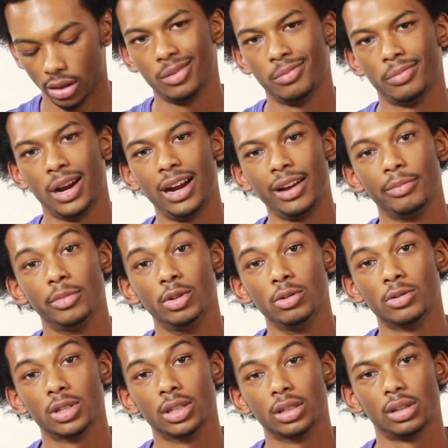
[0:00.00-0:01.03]
Probably
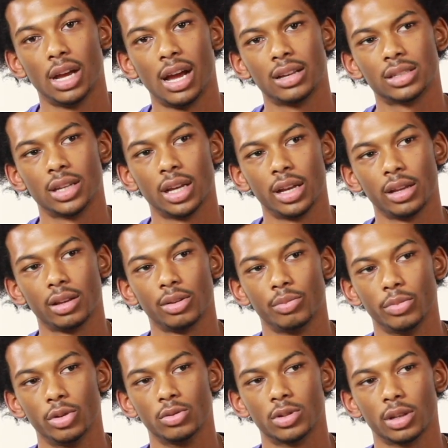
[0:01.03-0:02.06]
music, I'll say.
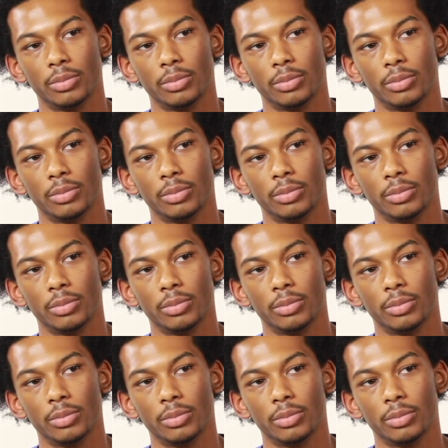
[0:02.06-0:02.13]
Music.